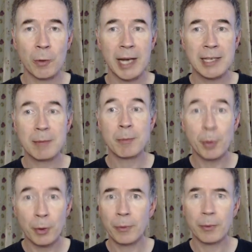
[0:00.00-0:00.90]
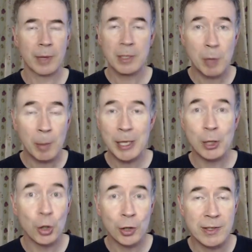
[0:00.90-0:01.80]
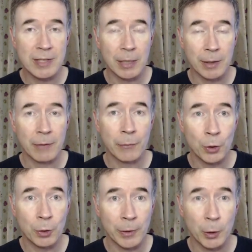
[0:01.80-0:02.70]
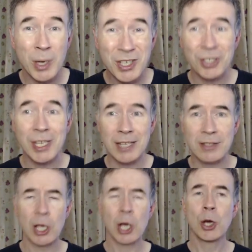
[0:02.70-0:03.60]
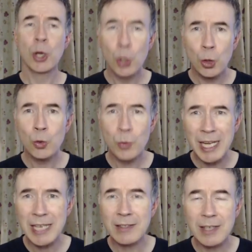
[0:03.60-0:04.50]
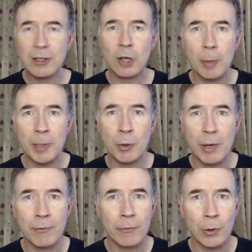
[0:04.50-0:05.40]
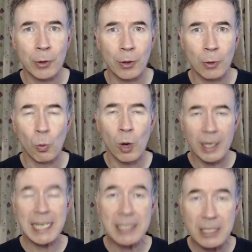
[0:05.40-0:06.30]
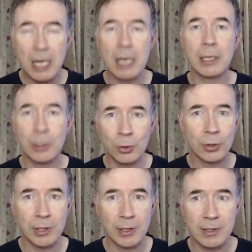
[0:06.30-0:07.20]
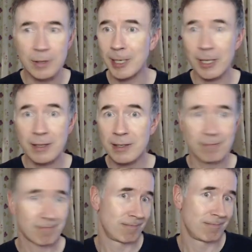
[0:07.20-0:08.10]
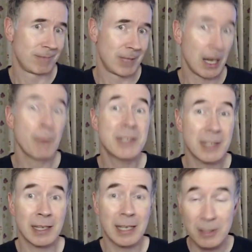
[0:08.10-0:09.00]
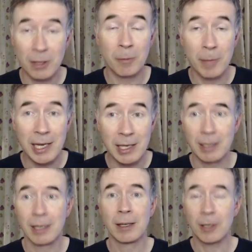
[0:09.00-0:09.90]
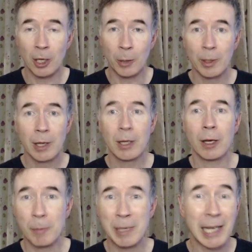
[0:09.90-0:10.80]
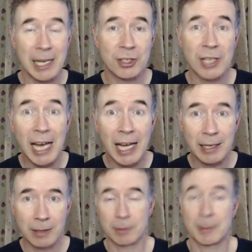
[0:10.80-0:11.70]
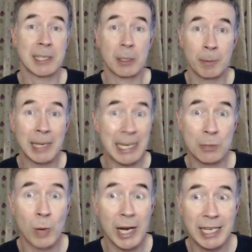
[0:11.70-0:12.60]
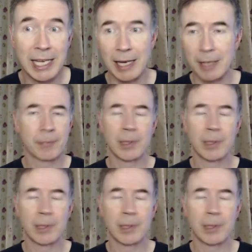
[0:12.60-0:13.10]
writing, but there's probably an audience out there for her. The question is, who is this comic written for? What is the target audience? Because obviously it's not me, you know, a middle-aged guy, especially a middle-aged white guy,